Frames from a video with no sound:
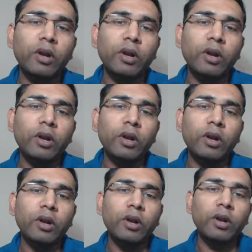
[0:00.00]
Or maybe you're
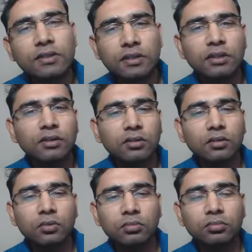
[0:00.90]
concerned
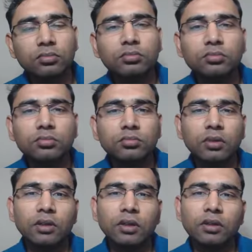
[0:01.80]

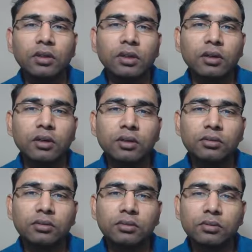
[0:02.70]
and a
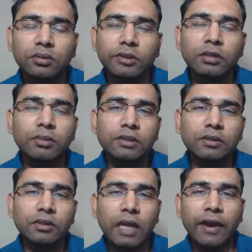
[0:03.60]
little bit
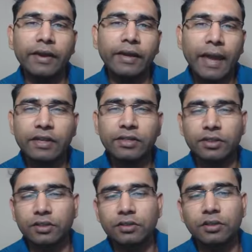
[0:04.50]

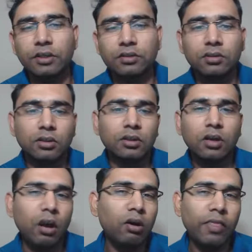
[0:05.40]
anxious that
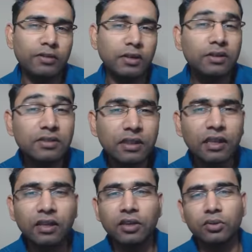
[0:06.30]
how others are
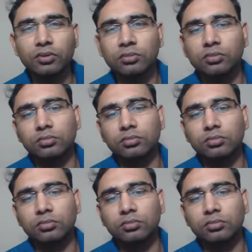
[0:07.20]
seeing you.